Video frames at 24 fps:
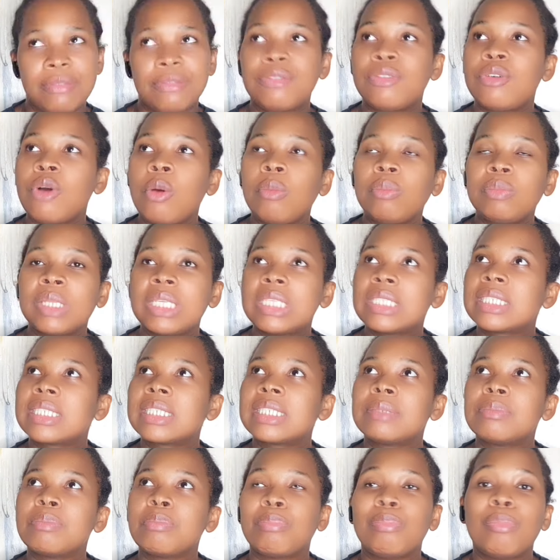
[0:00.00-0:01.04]
form
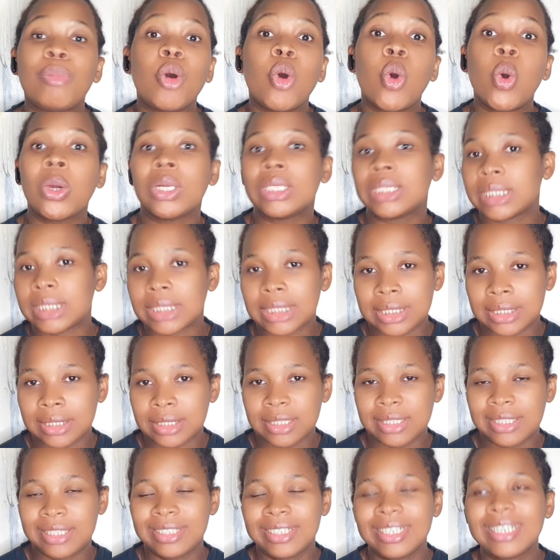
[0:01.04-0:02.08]
this bond,
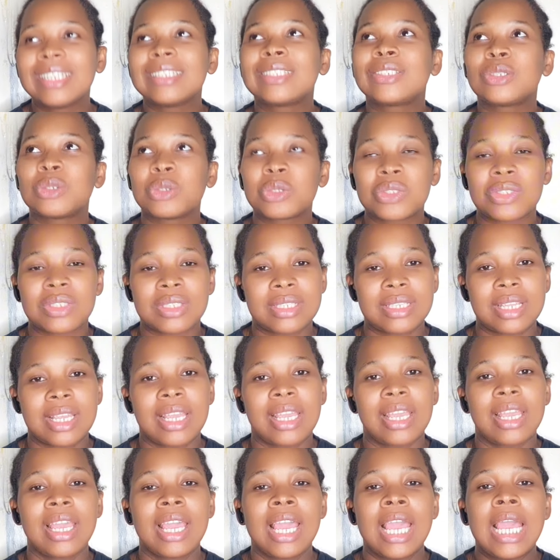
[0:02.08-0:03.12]
so to
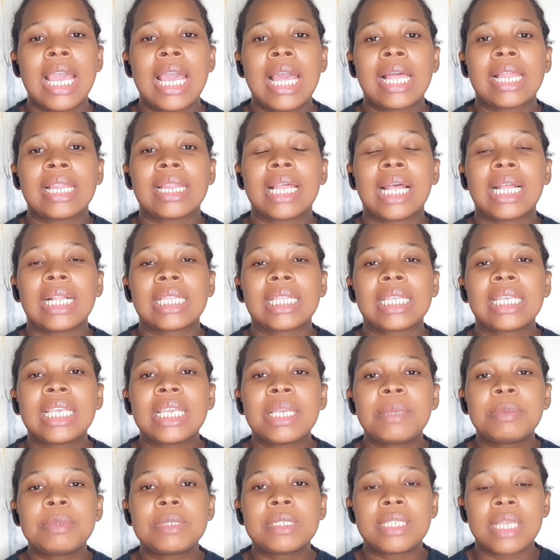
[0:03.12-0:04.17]
say, that
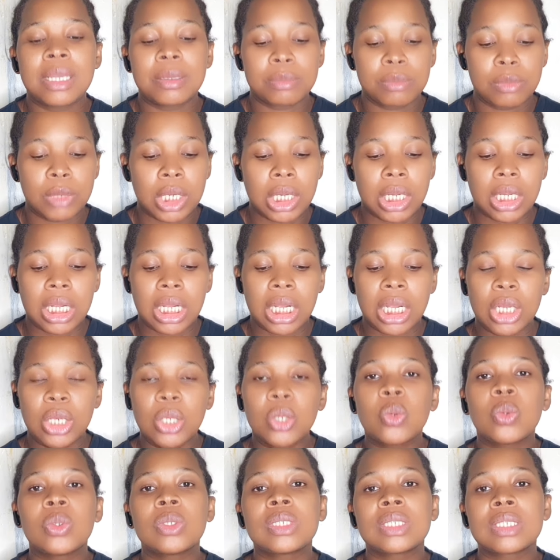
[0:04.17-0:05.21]
keeps them
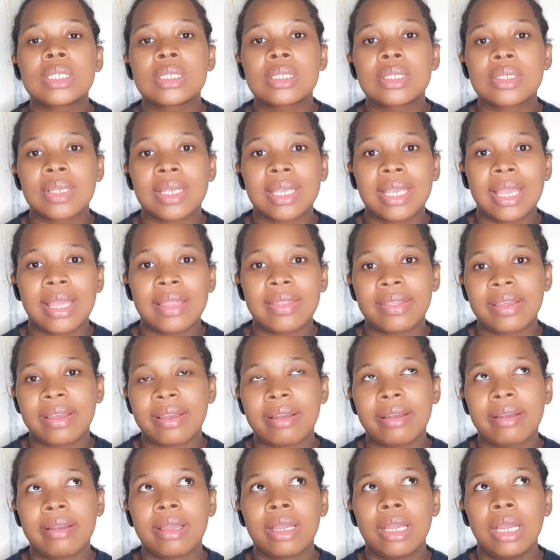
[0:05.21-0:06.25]
close
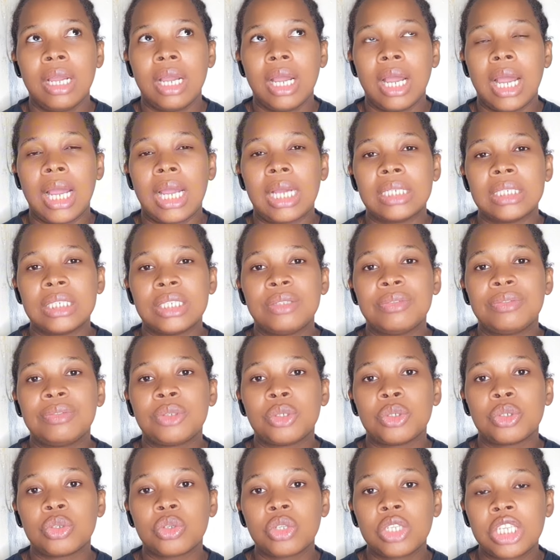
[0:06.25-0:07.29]
together. And if
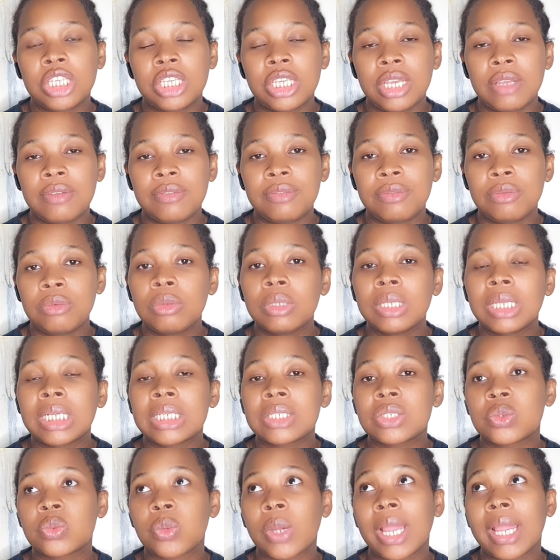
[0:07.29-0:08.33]
you're not careful, that
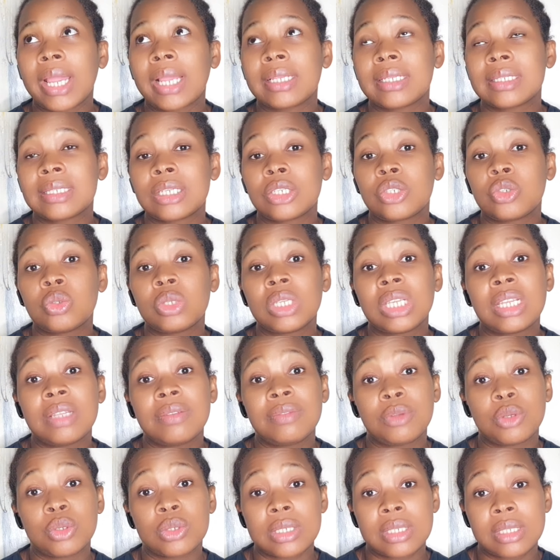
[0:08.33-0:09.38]
is why I say don't
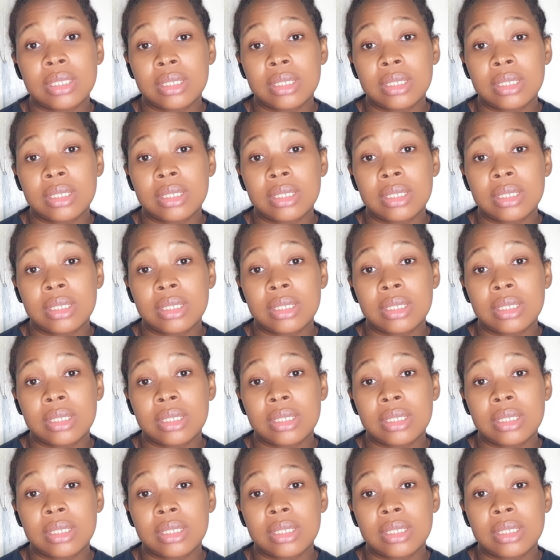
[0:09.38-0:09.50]
leave your